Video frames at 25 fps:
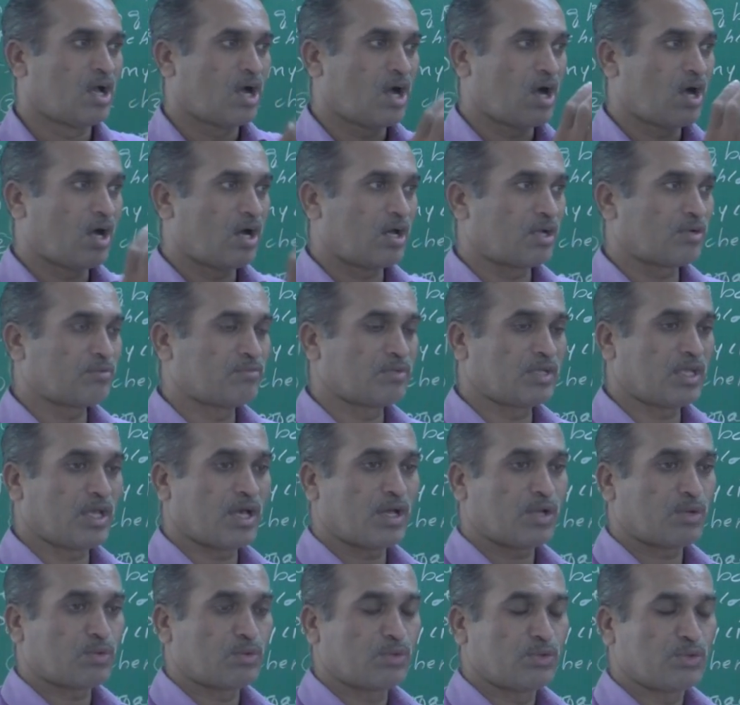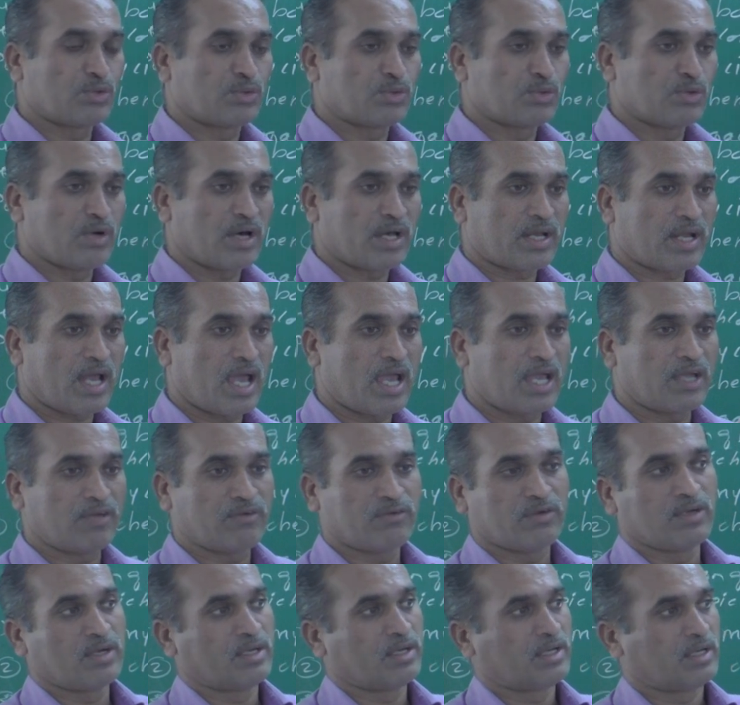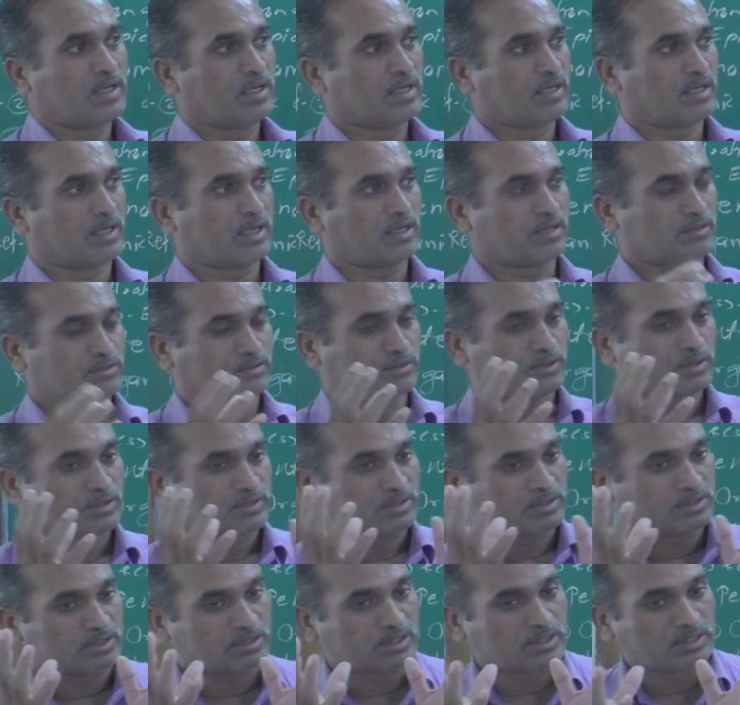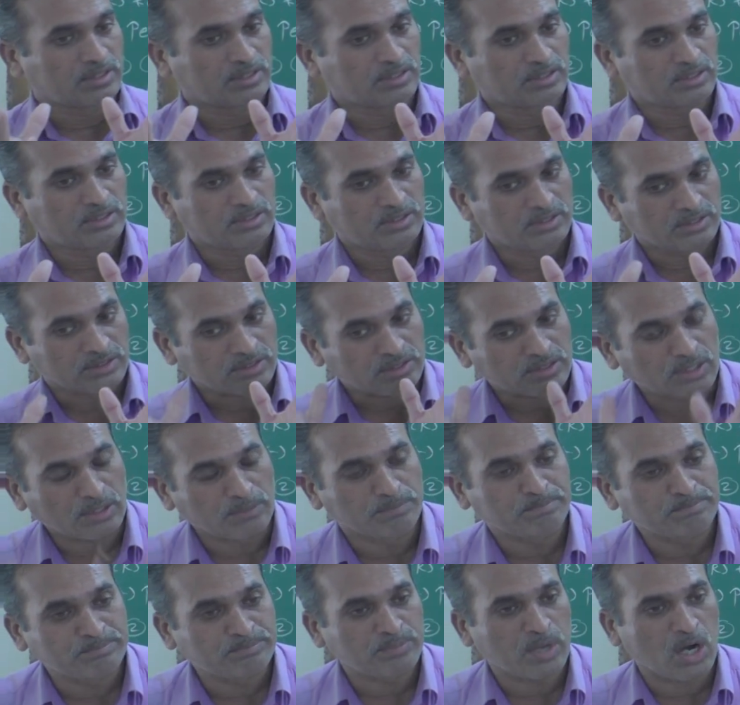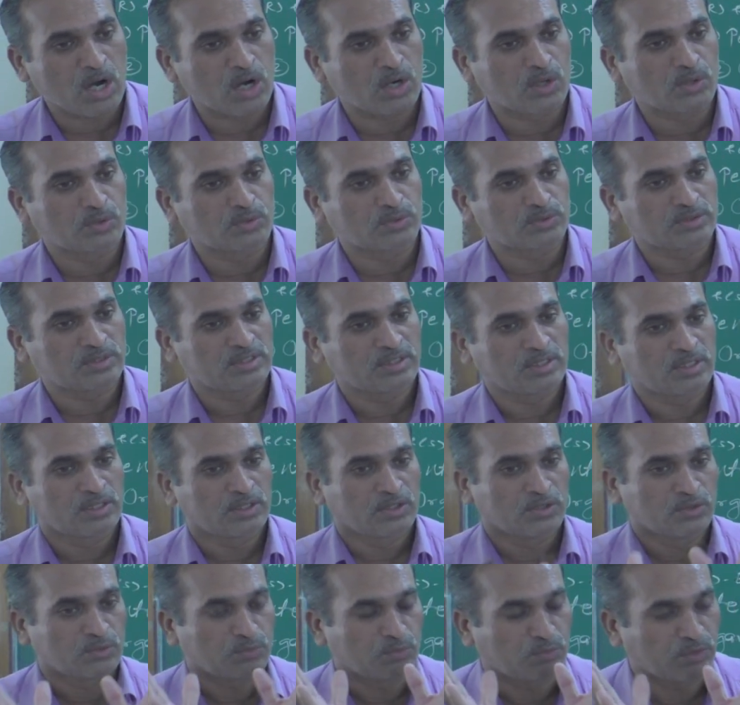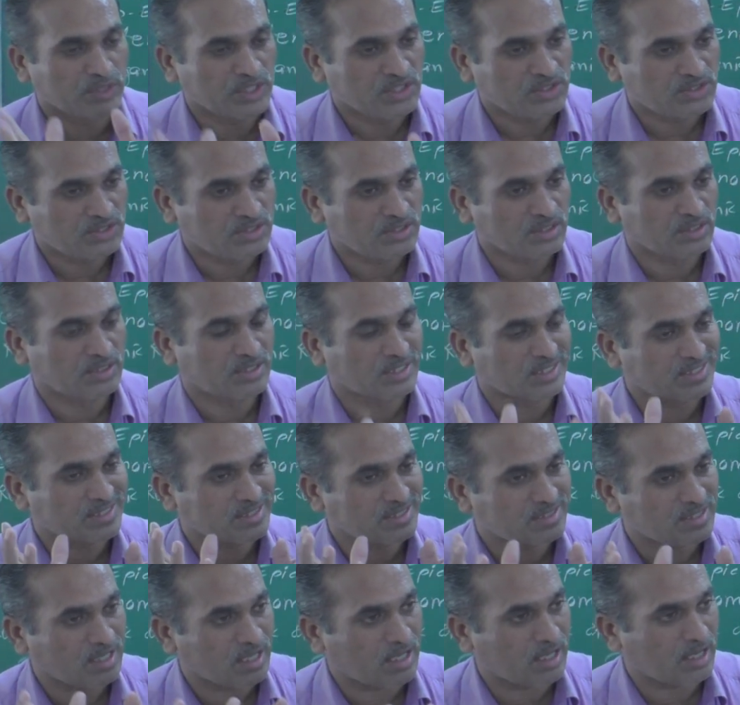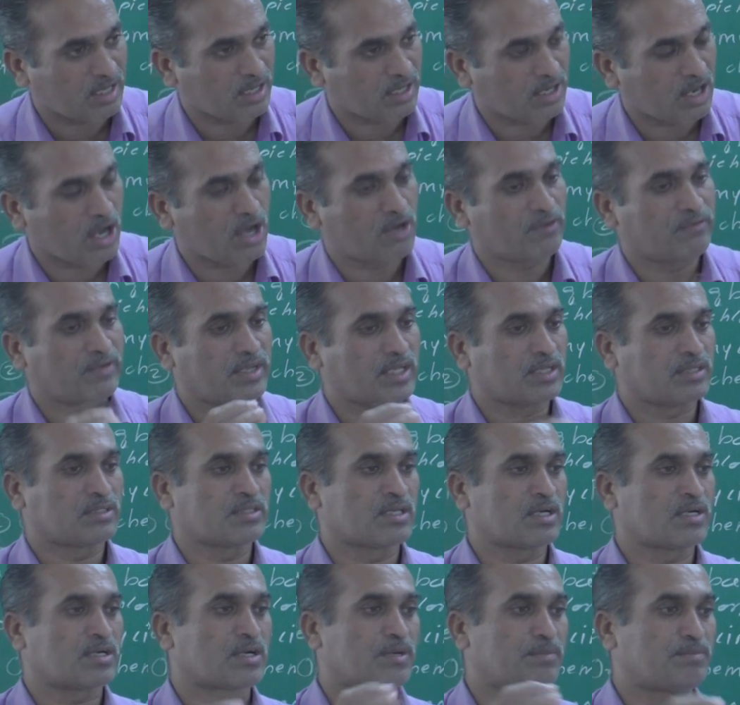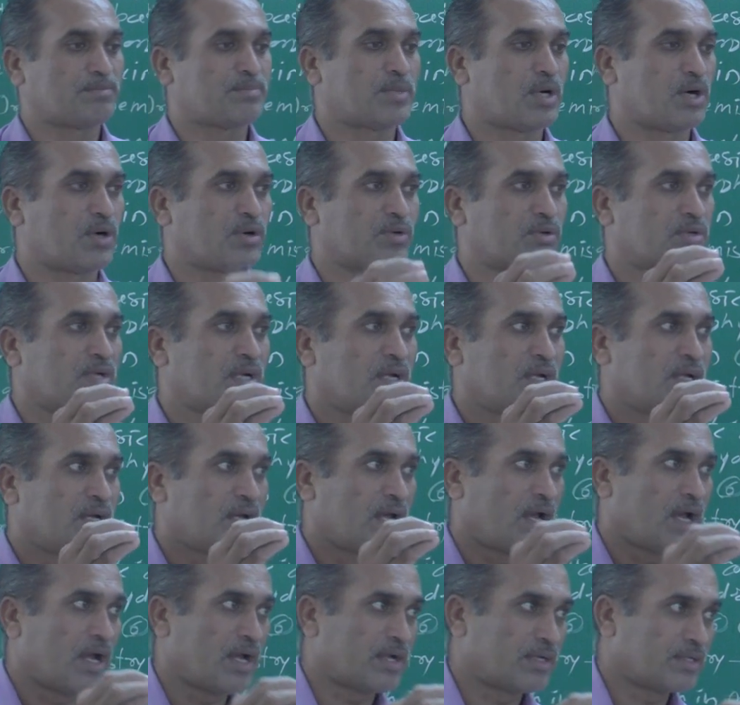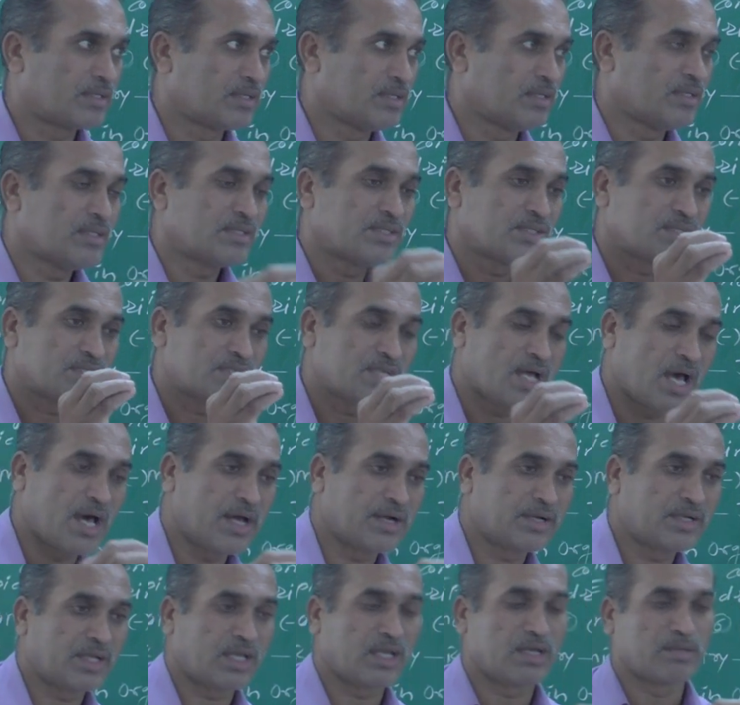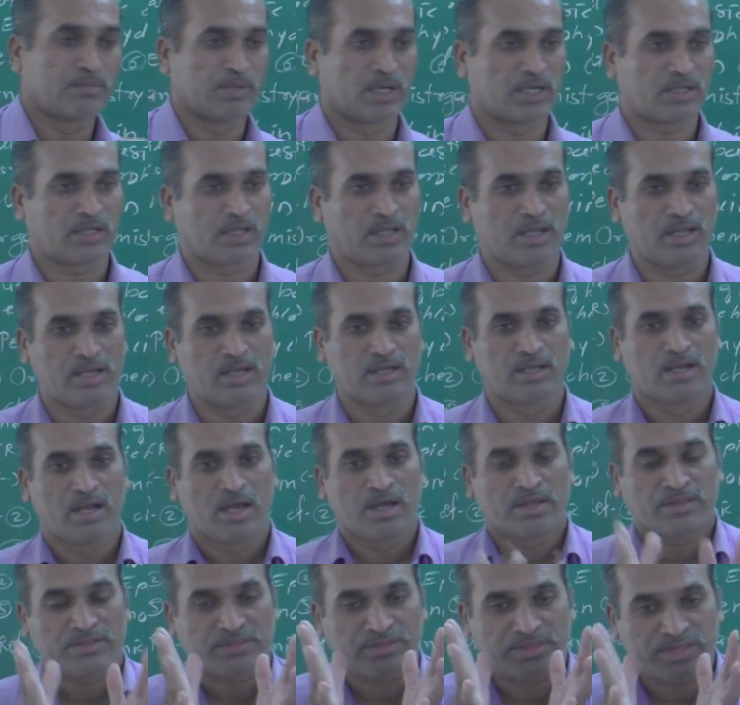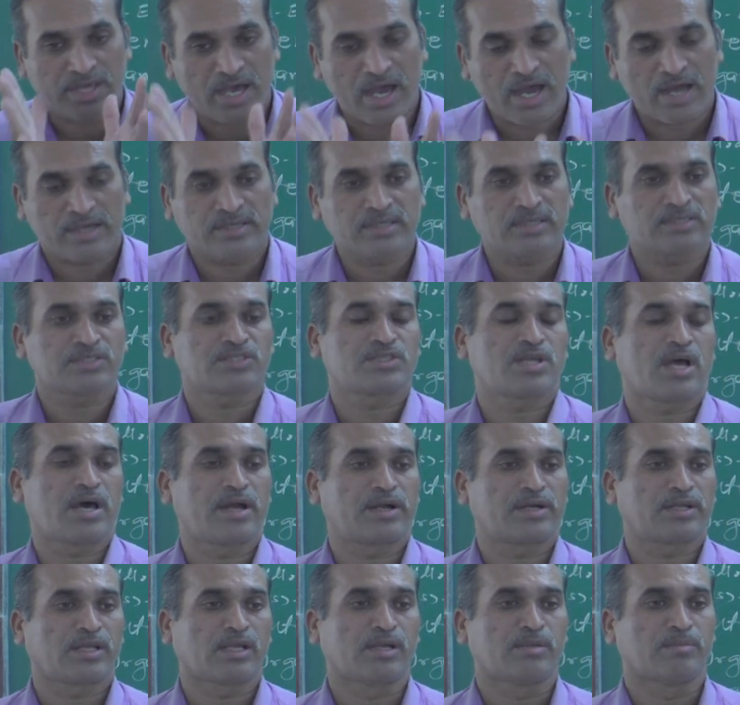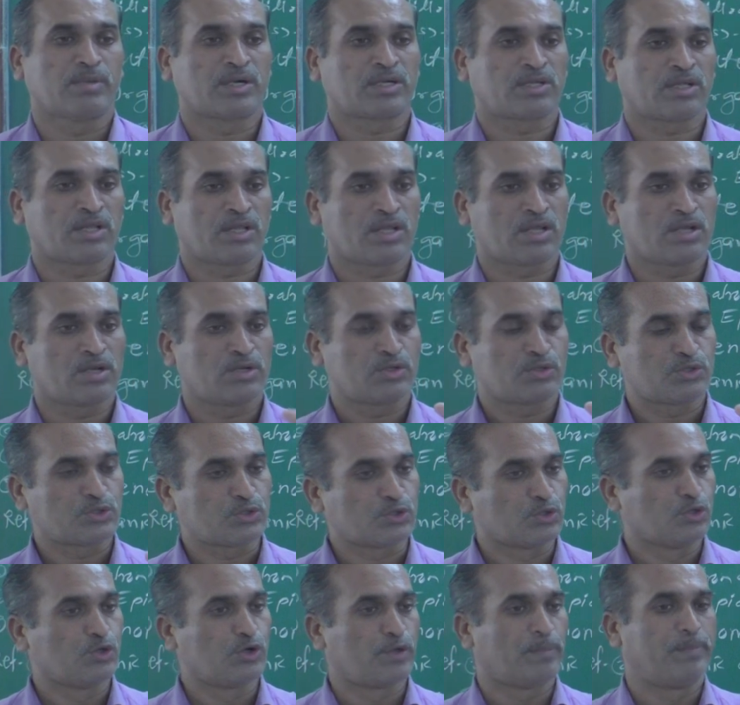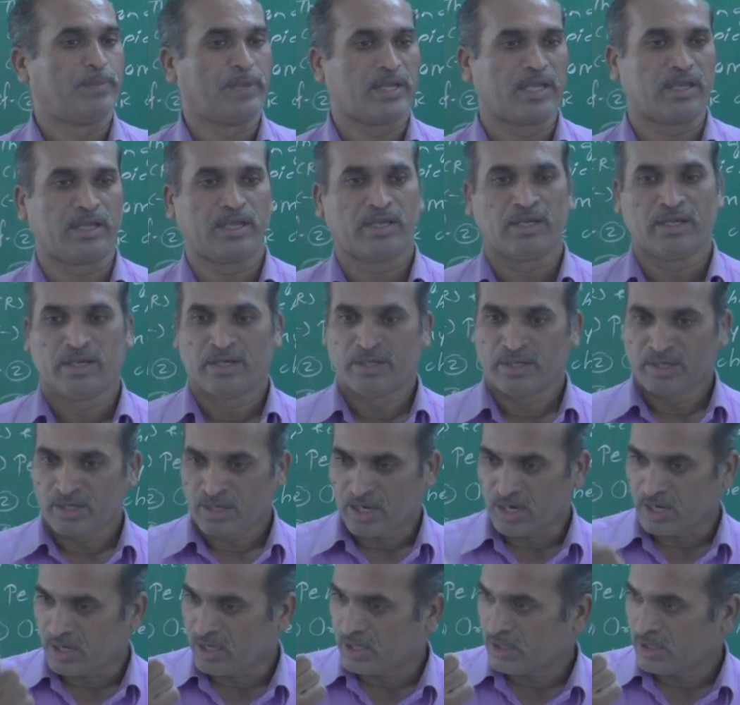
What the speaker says: or we are going to arrive the compound which thus arriving the compound at a starting material, that starting material should be